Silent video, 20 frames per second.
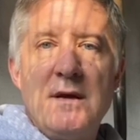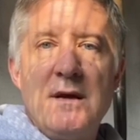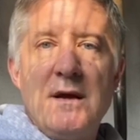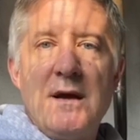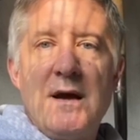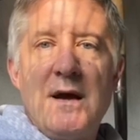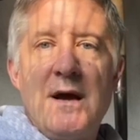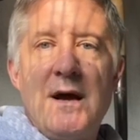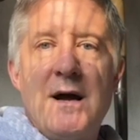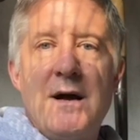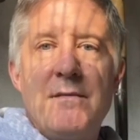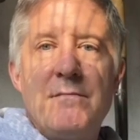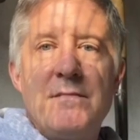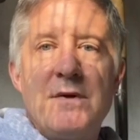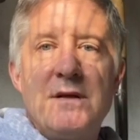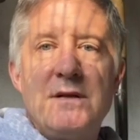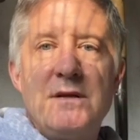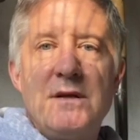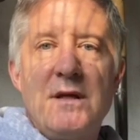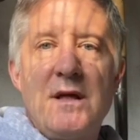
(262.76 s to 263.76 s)

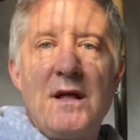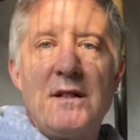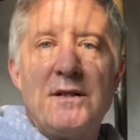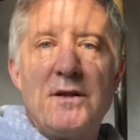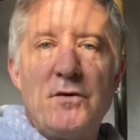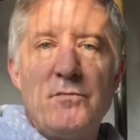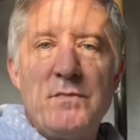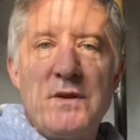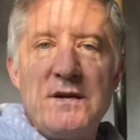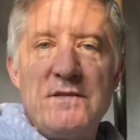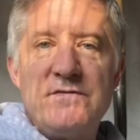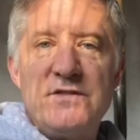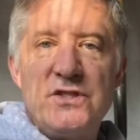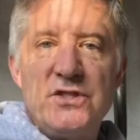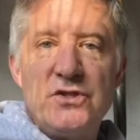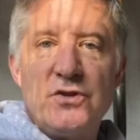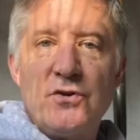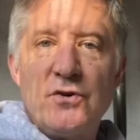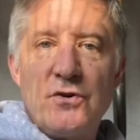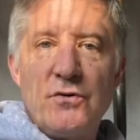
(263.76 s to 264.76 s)
a little bit of
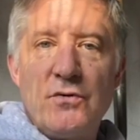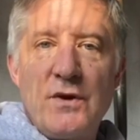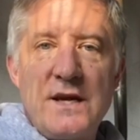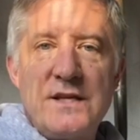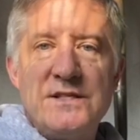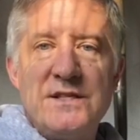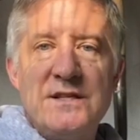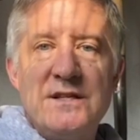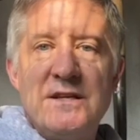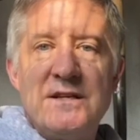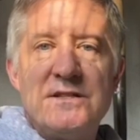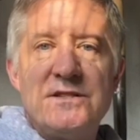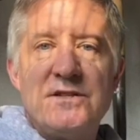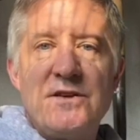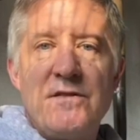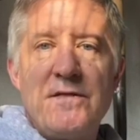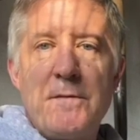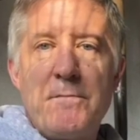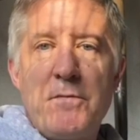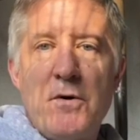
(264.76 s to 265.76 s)
stir craziness
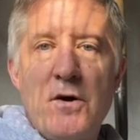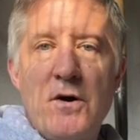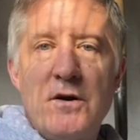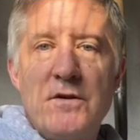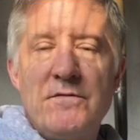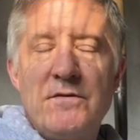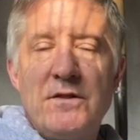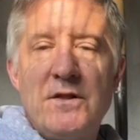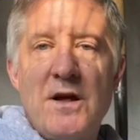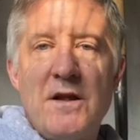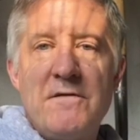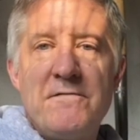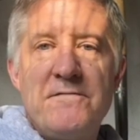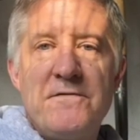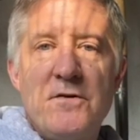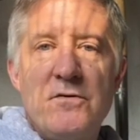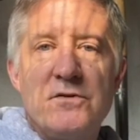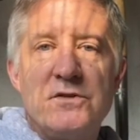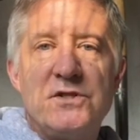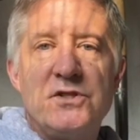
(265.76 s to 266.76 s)
on the part of a lot of
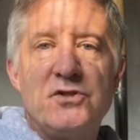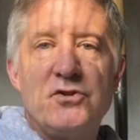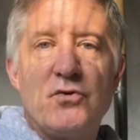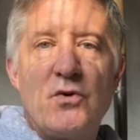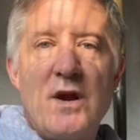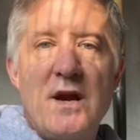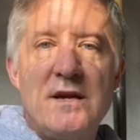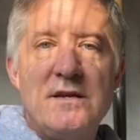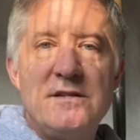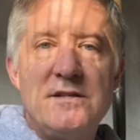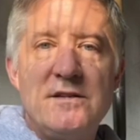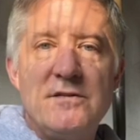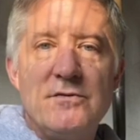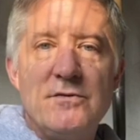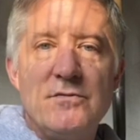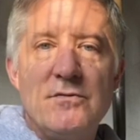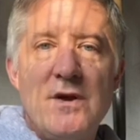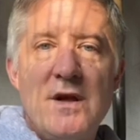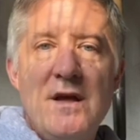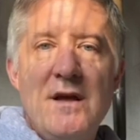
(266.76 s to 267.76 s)
folks trying
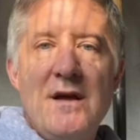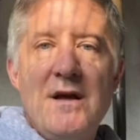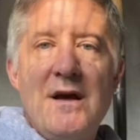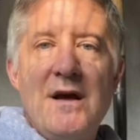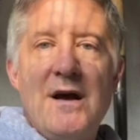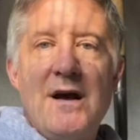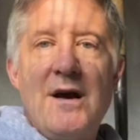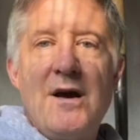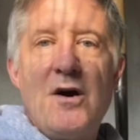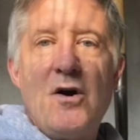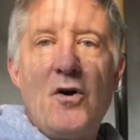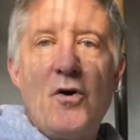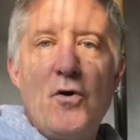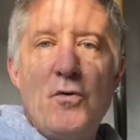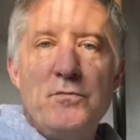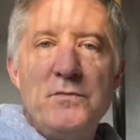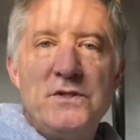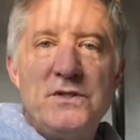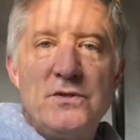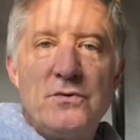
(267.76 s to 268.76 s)
to
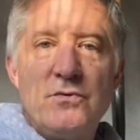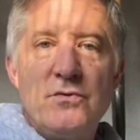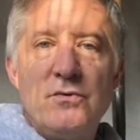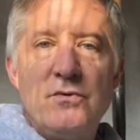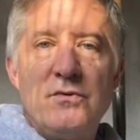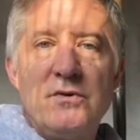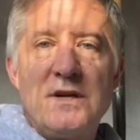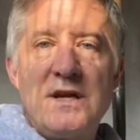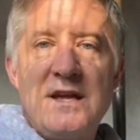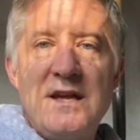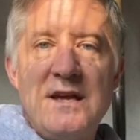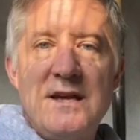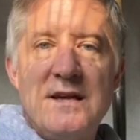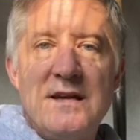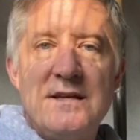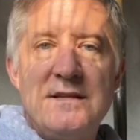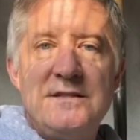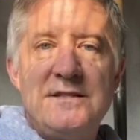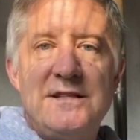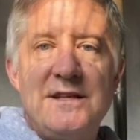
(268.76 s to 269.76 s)
homeschool
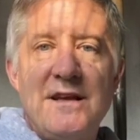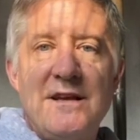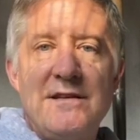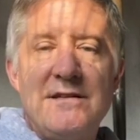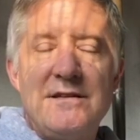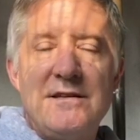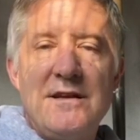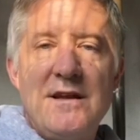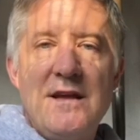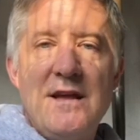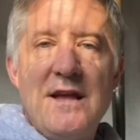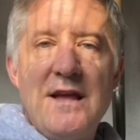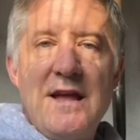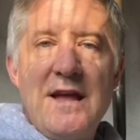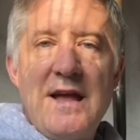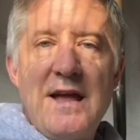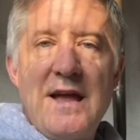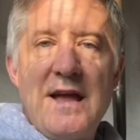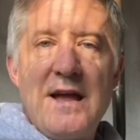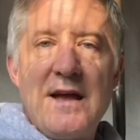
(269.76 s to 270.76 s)
kids
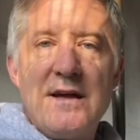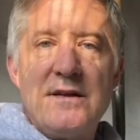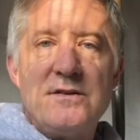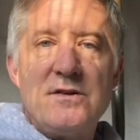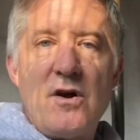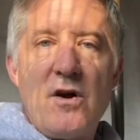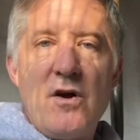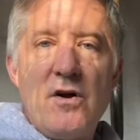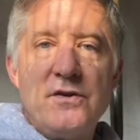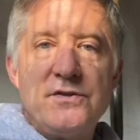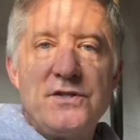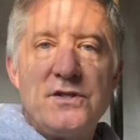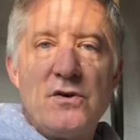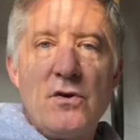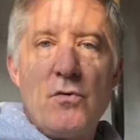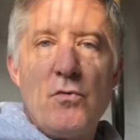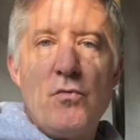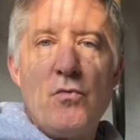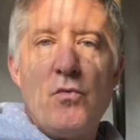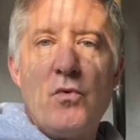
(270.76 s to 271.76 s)
and also
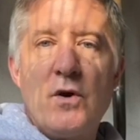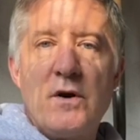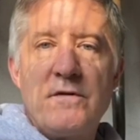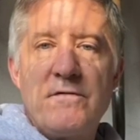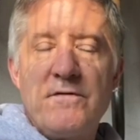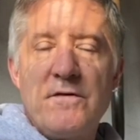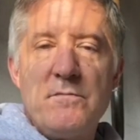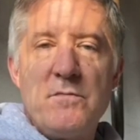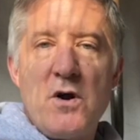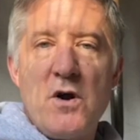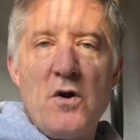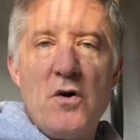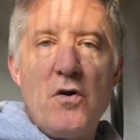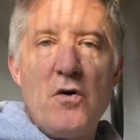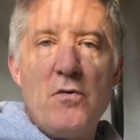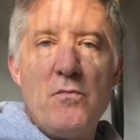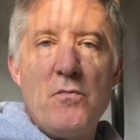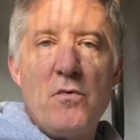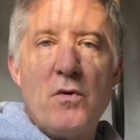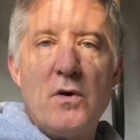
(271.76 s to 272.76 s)
work from
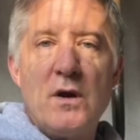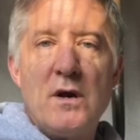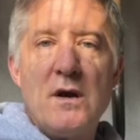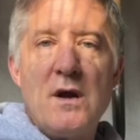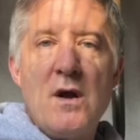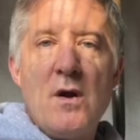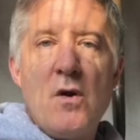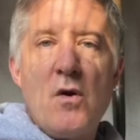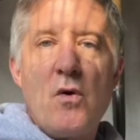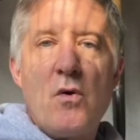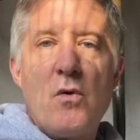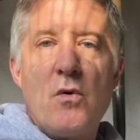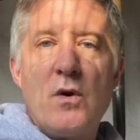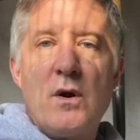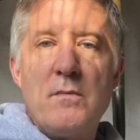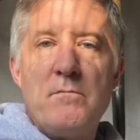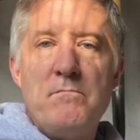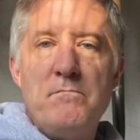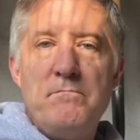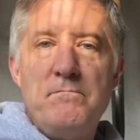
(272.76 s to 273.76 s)
home
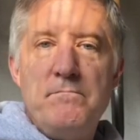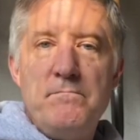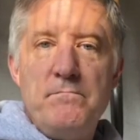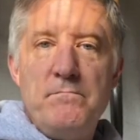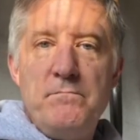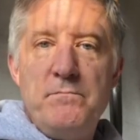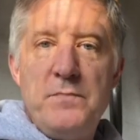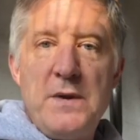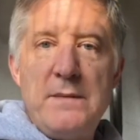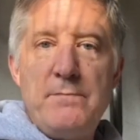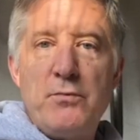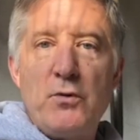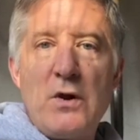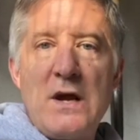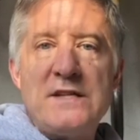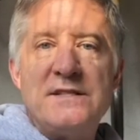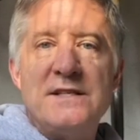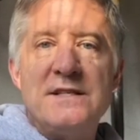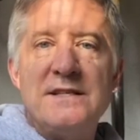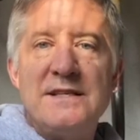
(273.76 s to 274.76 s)
or be
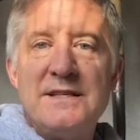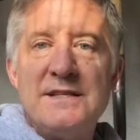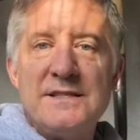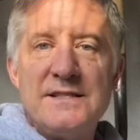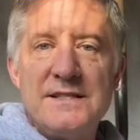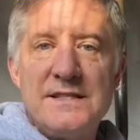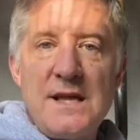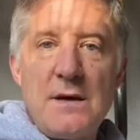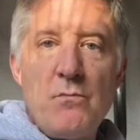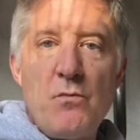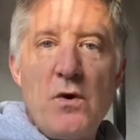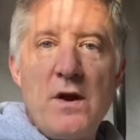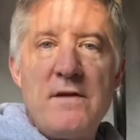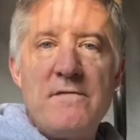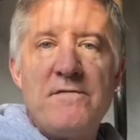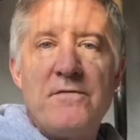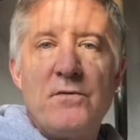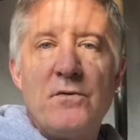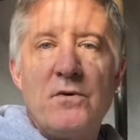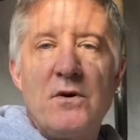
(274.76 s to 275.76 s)
present in some way
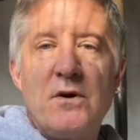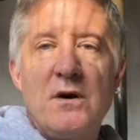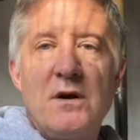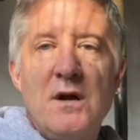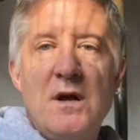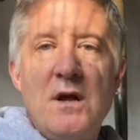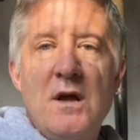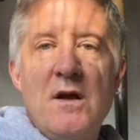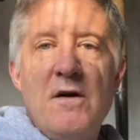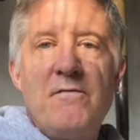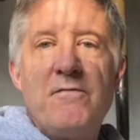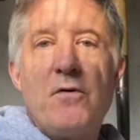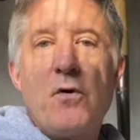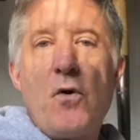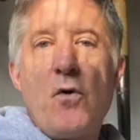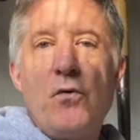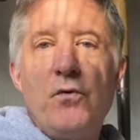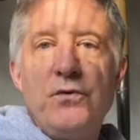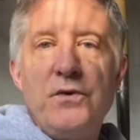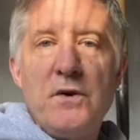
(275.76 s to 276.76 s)
for
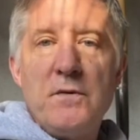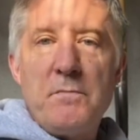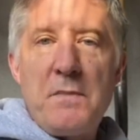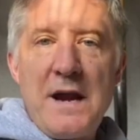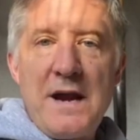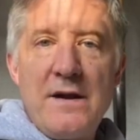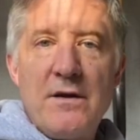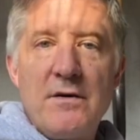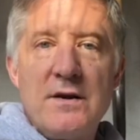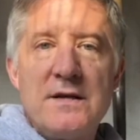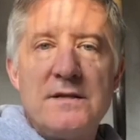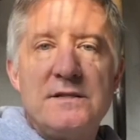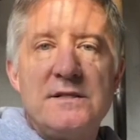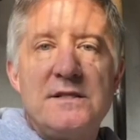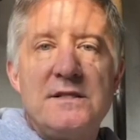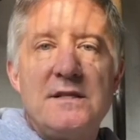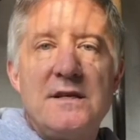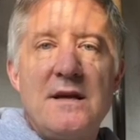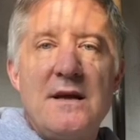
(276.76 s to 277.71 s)
older parents,